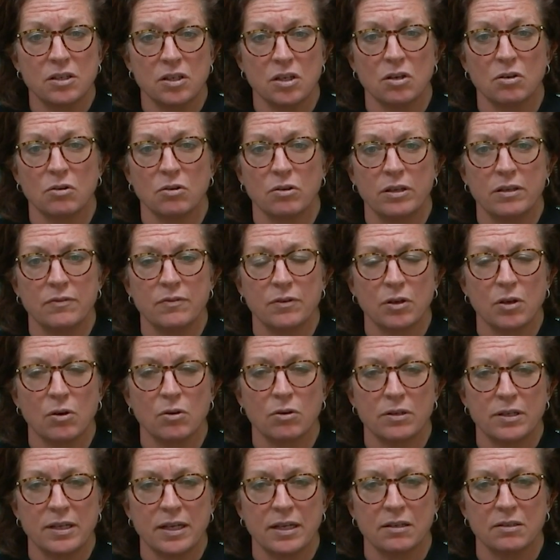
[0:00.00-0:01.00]
you know, even
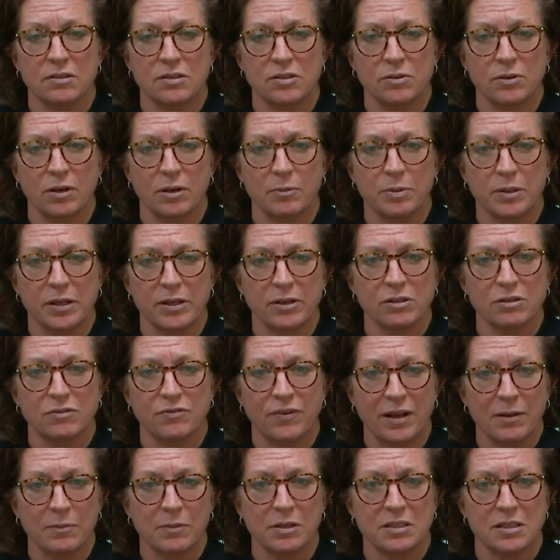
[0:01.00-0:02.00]
going down to our players'
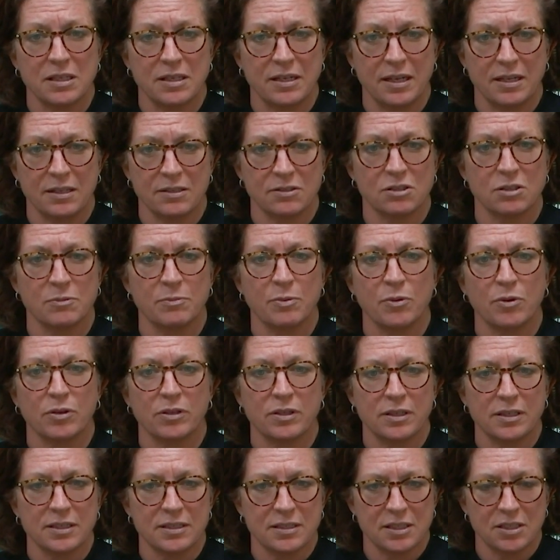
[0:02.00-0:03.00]
families that had to
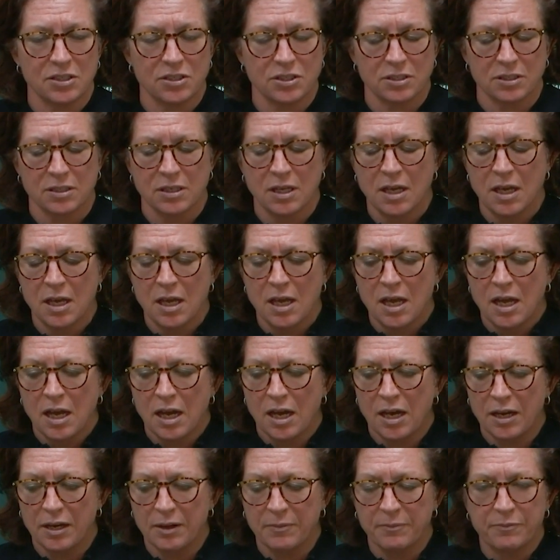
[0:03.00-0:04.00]
support the decision.
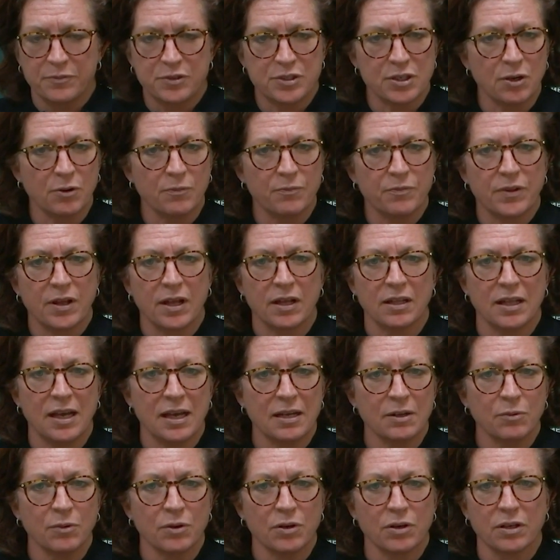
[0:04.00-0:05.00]
So a
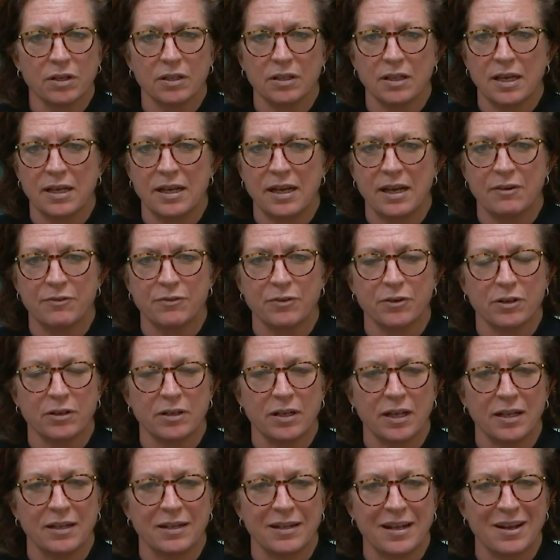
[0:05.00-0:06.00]
lot of work, a lot of
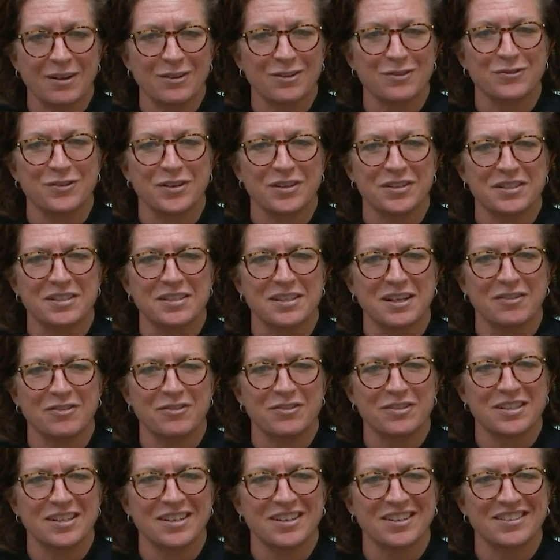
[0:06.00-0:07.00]
effort, and now the fun
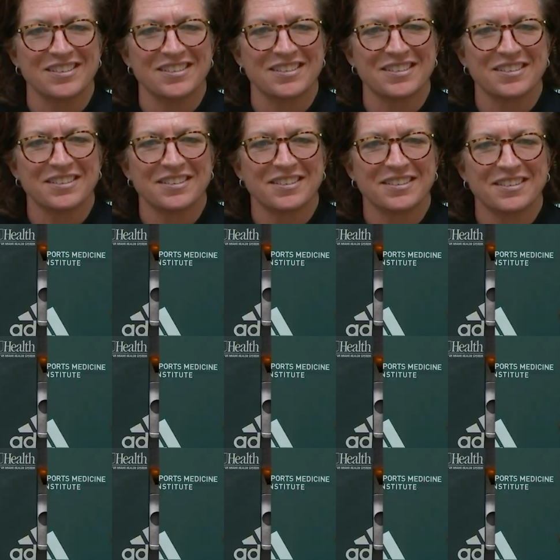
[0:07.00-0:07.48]
stuff starts.